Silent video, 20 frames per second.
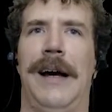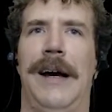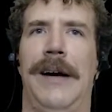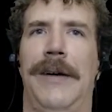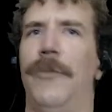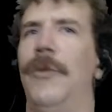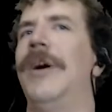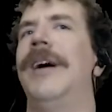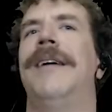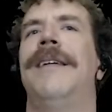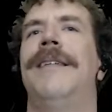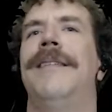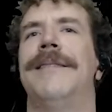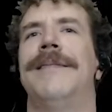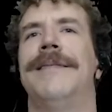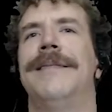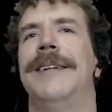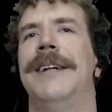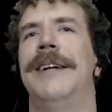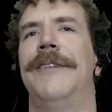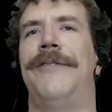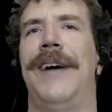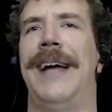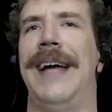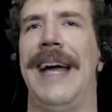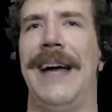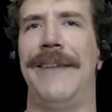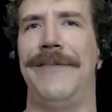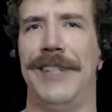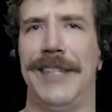Well, if I
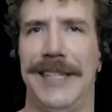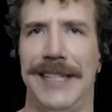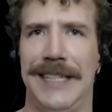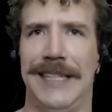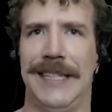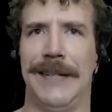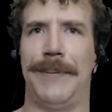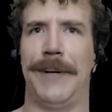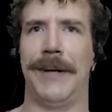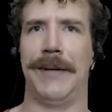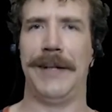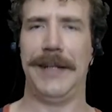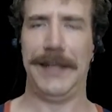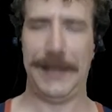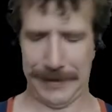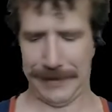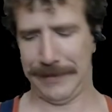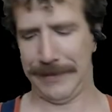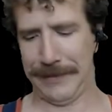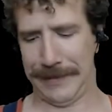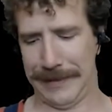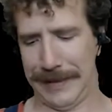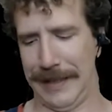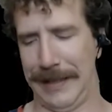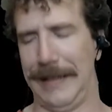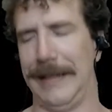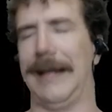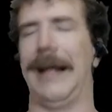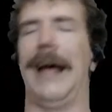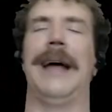have to think about it,
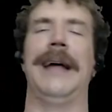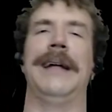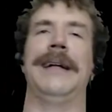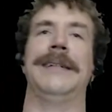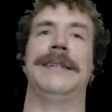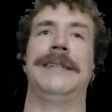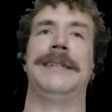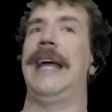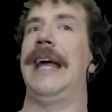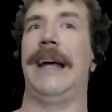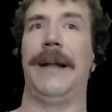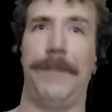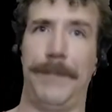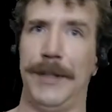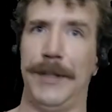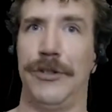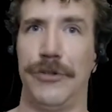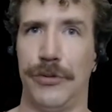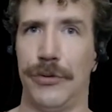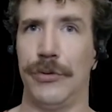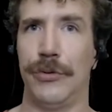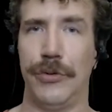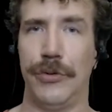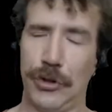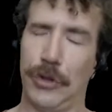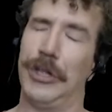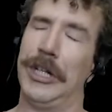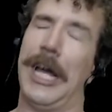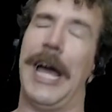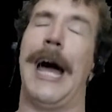then it can't be true.
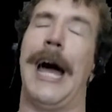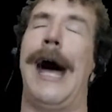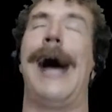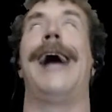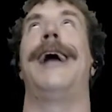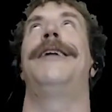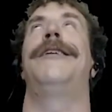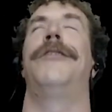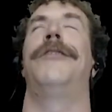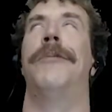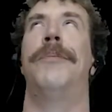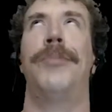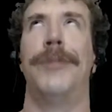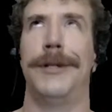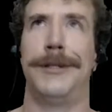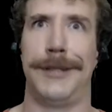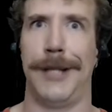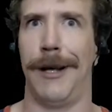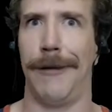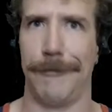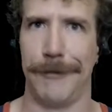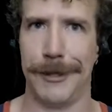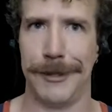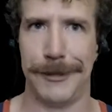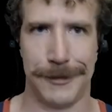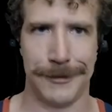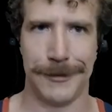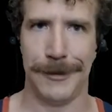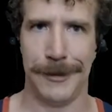So yeah, I know Prince Elvis.